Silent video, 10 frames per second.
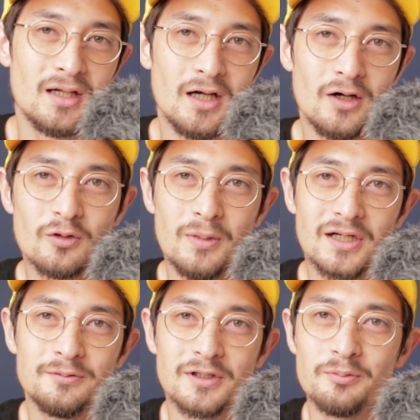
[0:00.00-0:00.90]
I'll go back
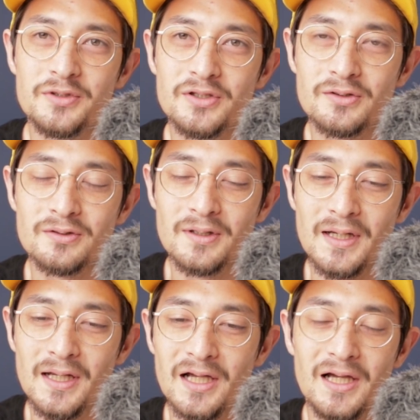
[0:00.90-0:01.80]
to my computer
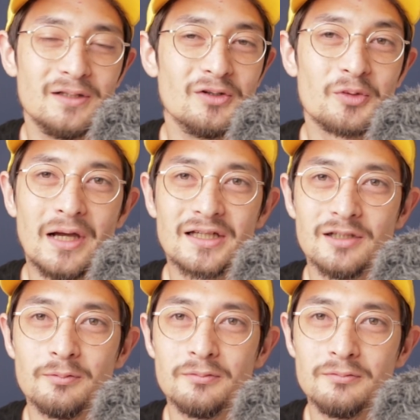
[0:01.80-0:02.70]
and look back at
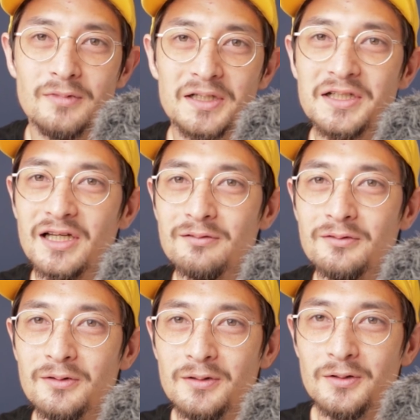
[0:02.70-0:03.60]
them again
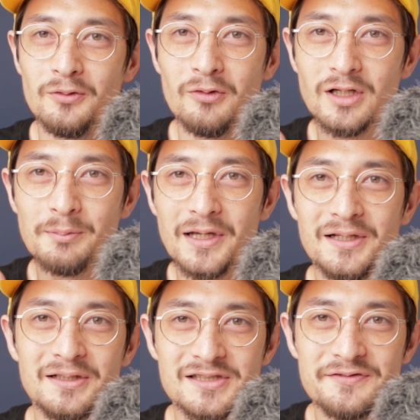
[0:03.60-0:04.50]
while I'm
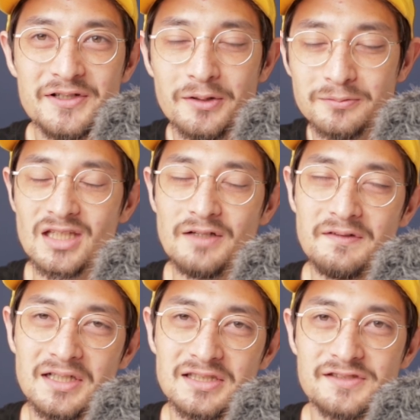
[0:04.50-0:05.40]
editing this video. If you
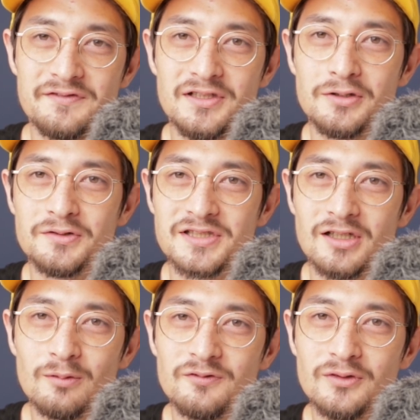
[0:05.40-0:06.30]
thought this video was
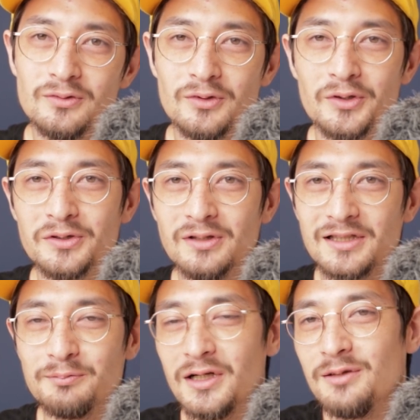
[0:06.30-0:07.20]
helpful or you
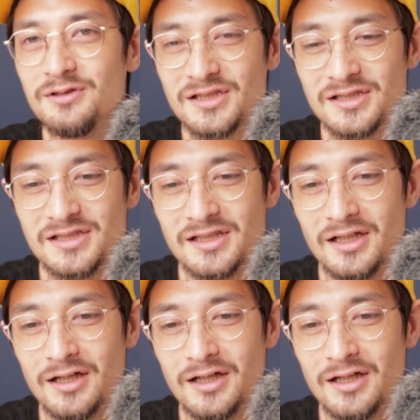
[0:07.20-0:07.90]
liked my images,